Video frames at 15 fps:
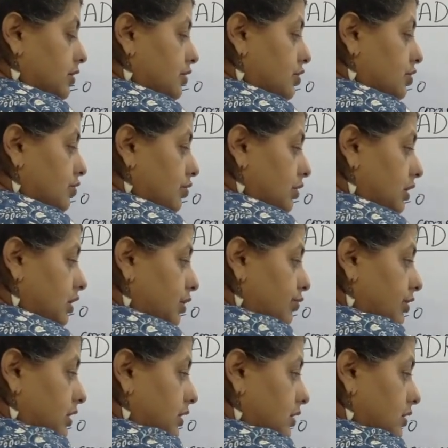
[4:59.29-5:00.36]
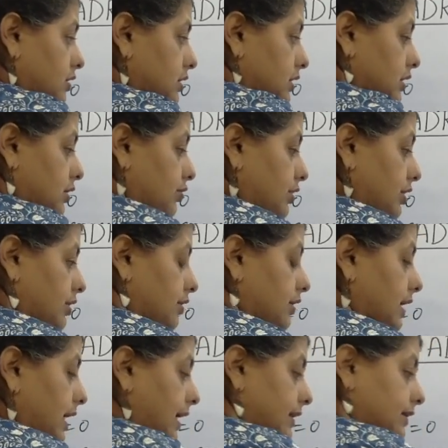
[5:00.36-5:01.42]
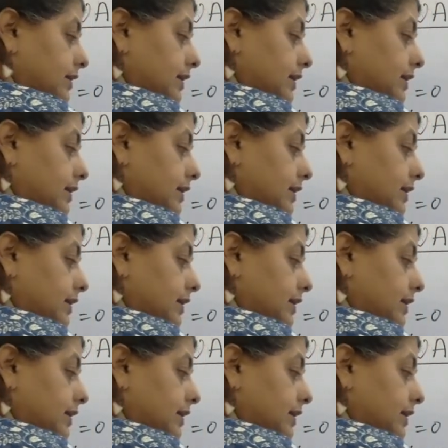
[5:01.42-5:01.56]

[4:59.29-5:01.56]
So you need a 0 here, and